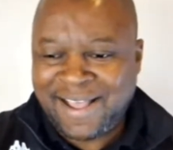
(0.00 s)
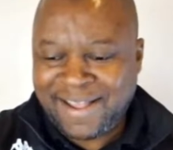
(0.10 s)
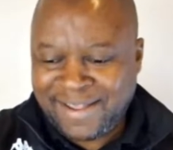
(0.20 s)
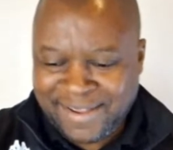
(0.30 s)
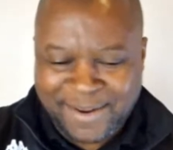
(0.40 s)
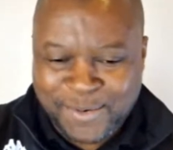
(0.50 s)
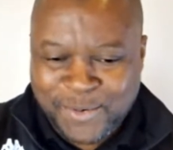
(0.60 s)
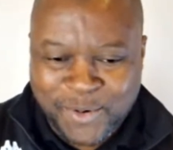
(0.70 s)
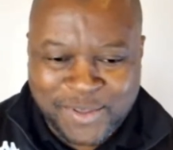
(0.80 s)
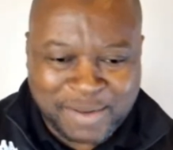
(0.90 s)
I cannot
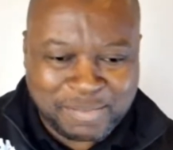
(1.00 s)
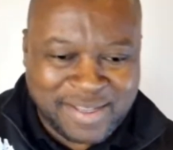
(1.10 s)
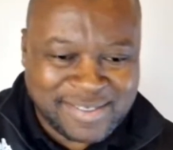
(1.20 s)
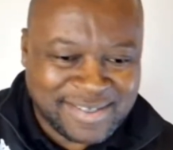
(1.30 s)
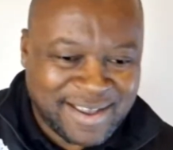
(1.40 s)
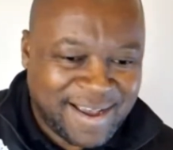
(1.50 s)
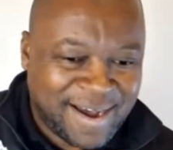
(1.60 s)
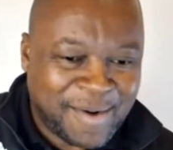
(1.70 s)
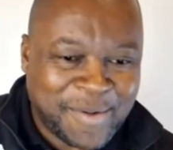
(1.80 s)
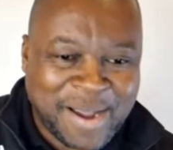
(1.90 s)
go to that place
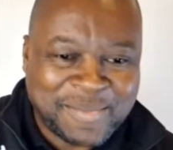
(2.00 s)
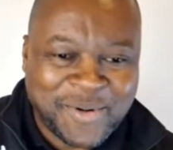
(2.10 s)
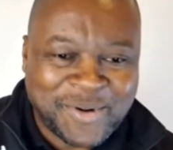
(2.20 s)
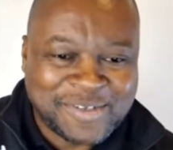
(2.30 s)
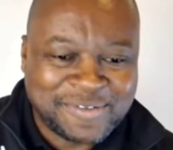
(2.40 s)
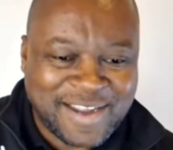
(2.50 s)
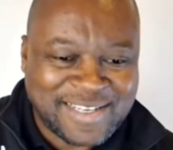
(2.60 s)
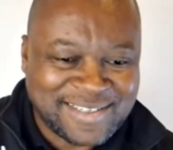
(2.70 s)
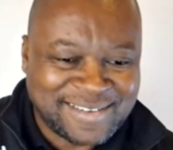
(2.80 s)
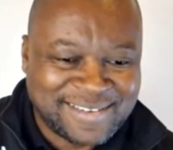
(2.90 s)
where I'm always
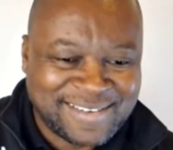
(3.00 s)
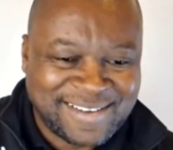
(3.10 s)
fighting.